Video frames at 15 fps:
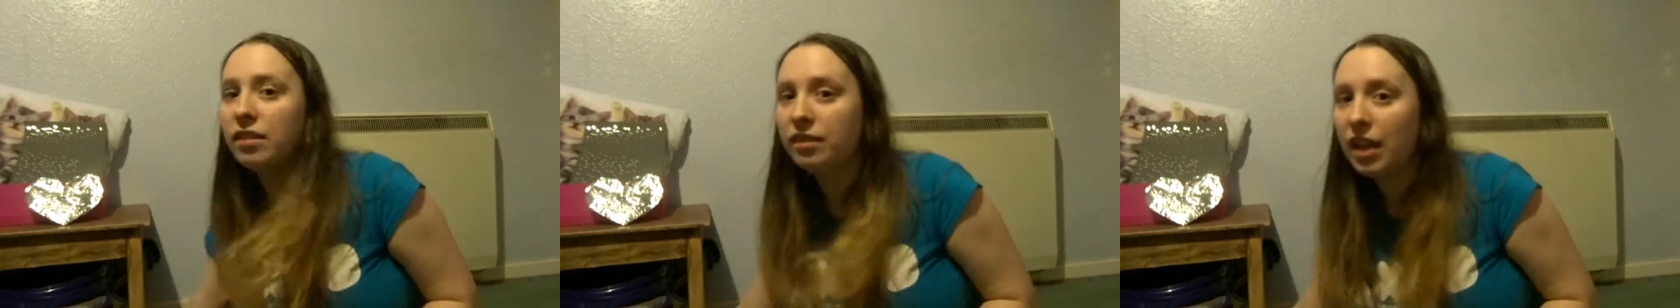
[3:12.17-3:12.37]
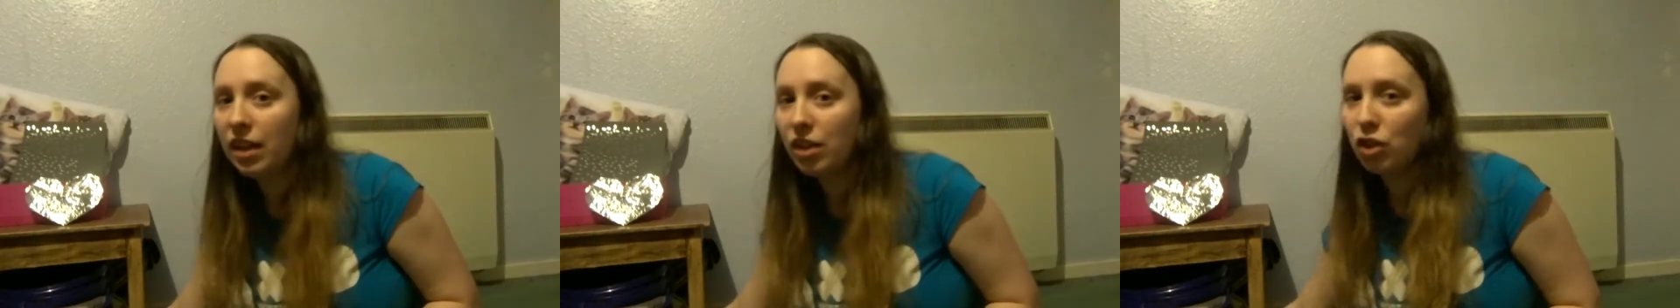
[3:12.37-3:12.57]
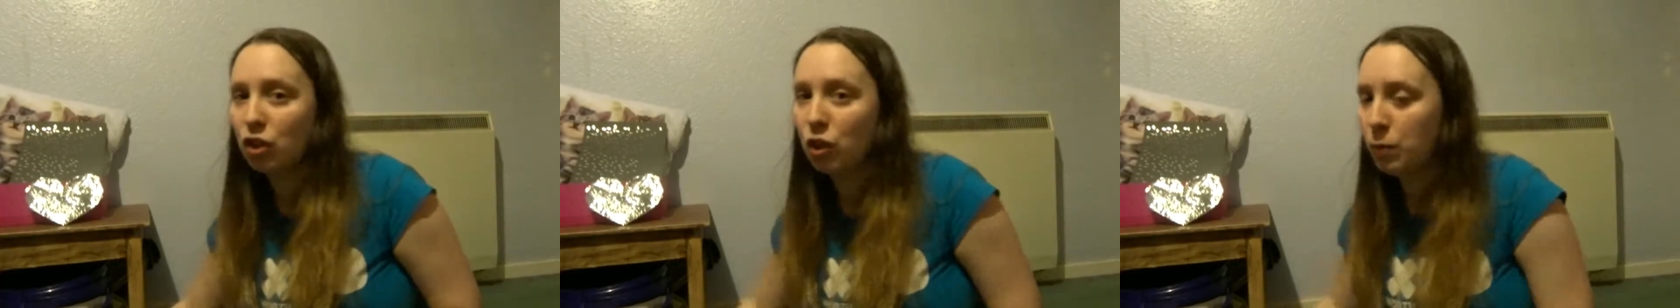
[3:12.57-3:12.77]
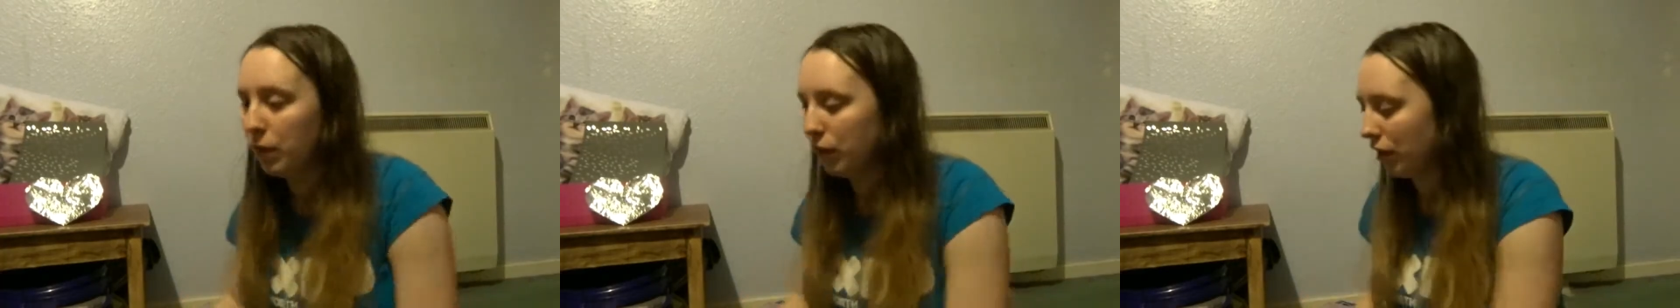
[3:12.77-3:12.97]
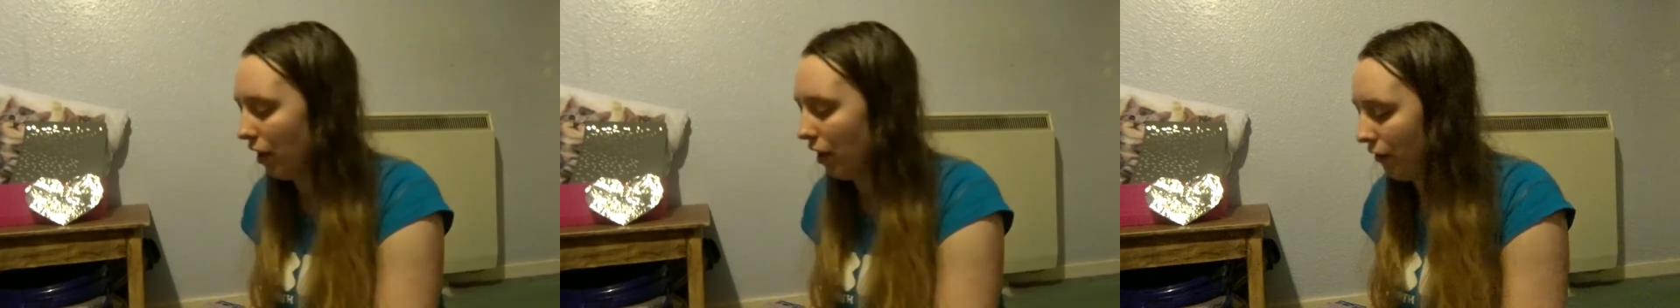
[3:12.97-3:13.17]
Next school
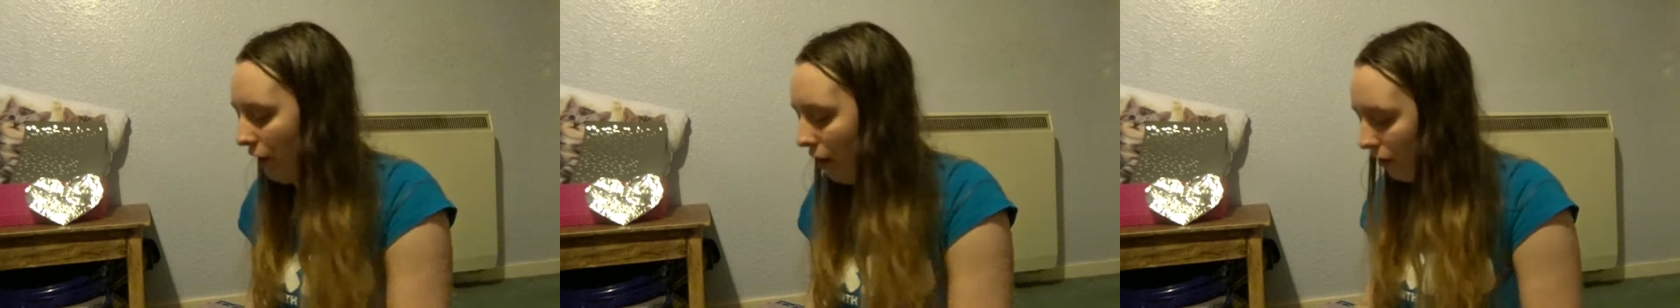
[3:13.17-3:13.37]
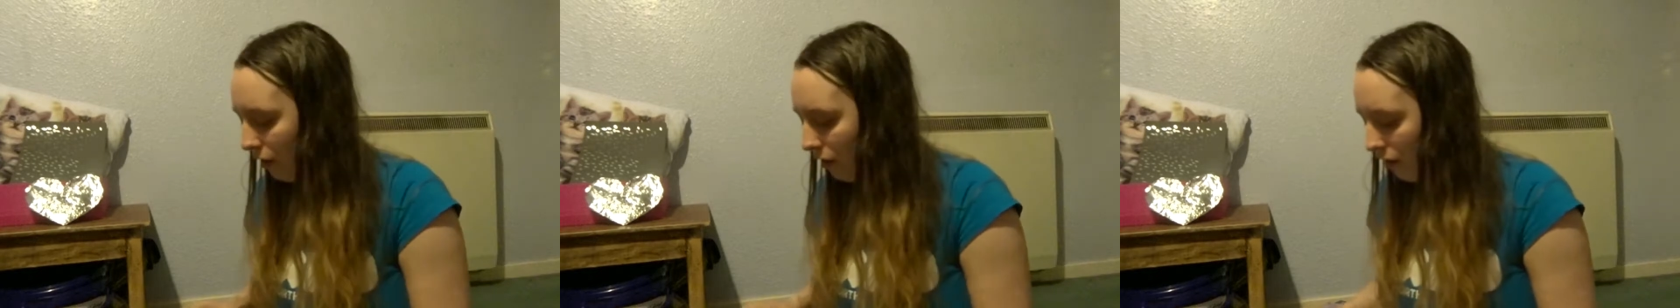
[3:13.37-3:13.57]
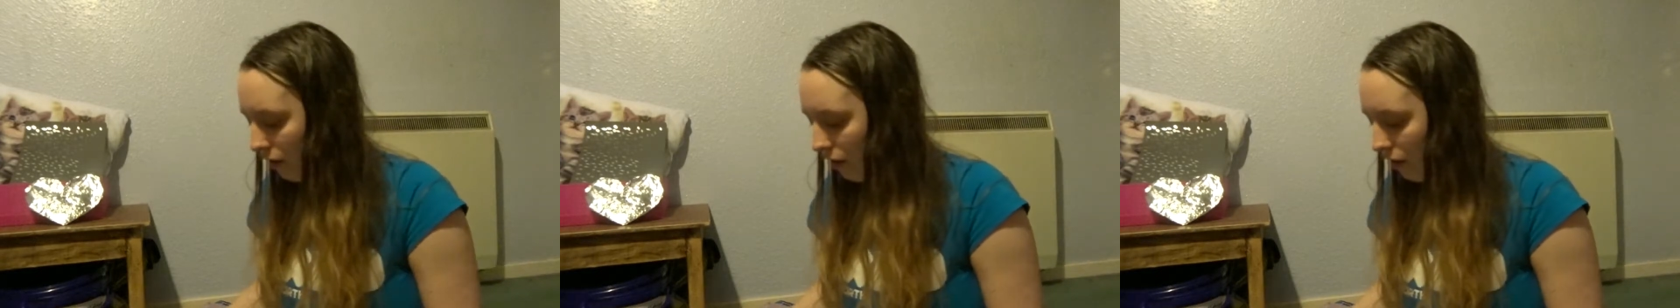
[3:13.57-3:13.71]
book that I found.